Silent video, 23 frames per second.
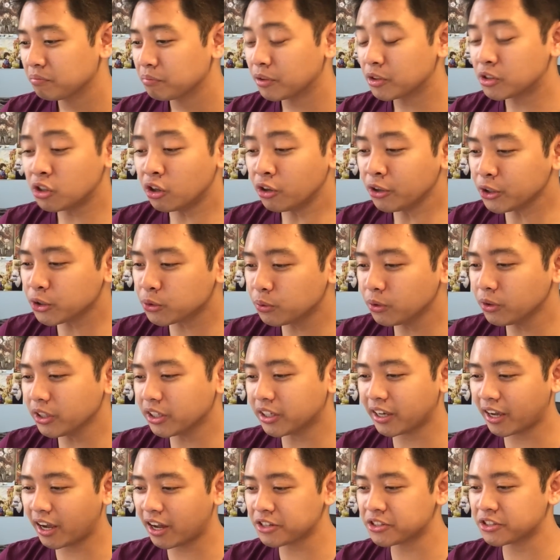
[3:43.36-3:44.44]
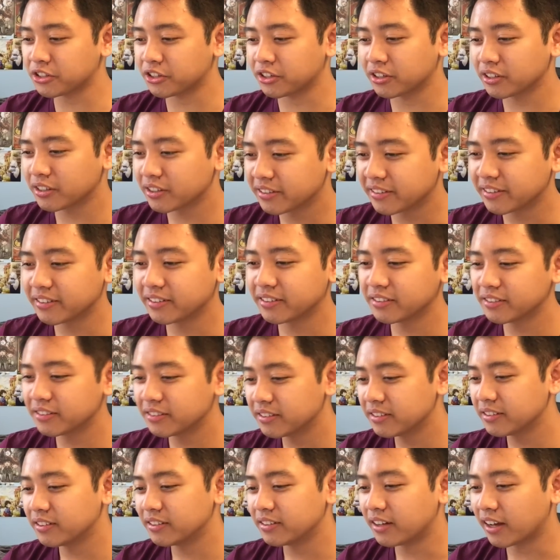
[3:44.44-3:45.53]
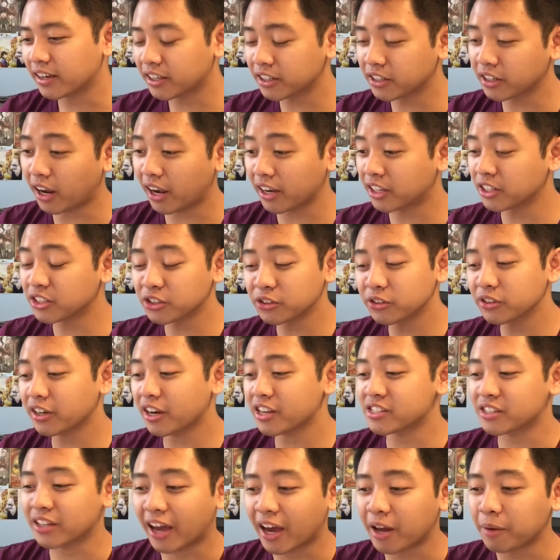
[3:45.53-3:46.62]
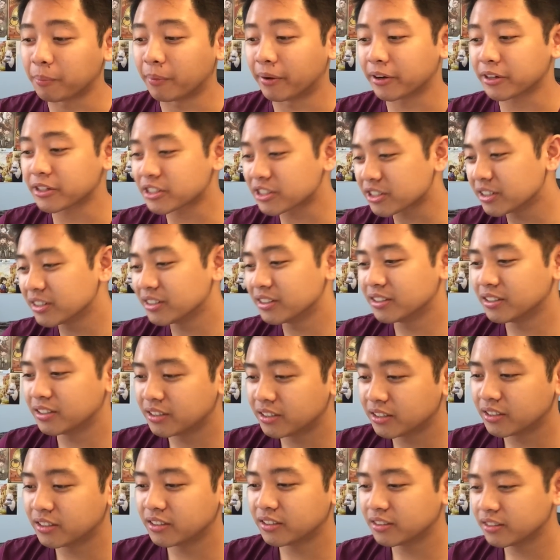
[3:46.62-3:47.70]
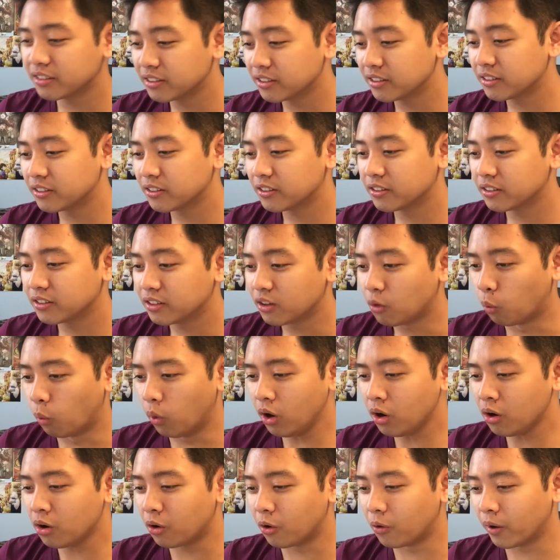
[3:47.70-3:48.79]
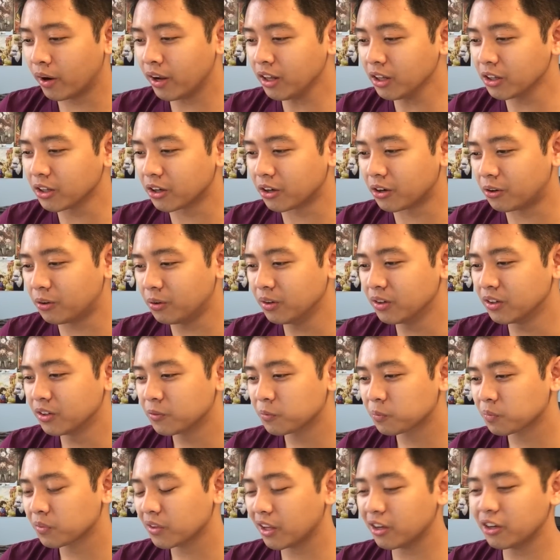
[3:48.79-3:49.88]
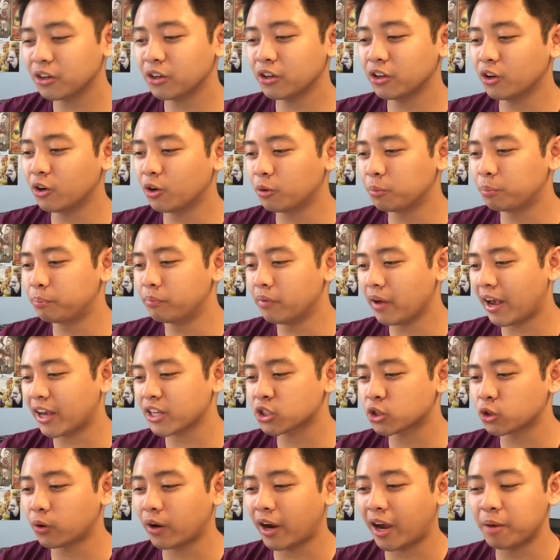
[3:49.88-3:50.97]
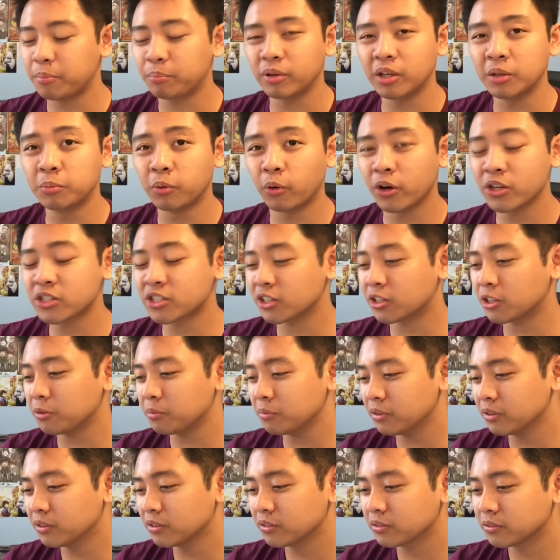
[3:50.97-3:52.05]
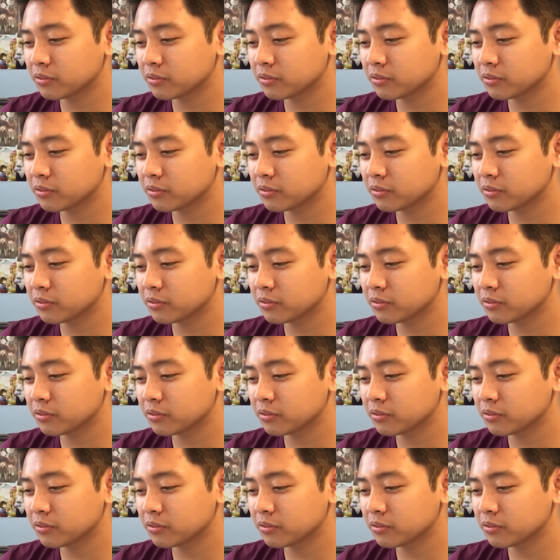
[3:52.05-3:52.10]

The song is really catchy. I can tell you guys that much. Whoa, hello! I didn't know ASTRO had B-boys in them.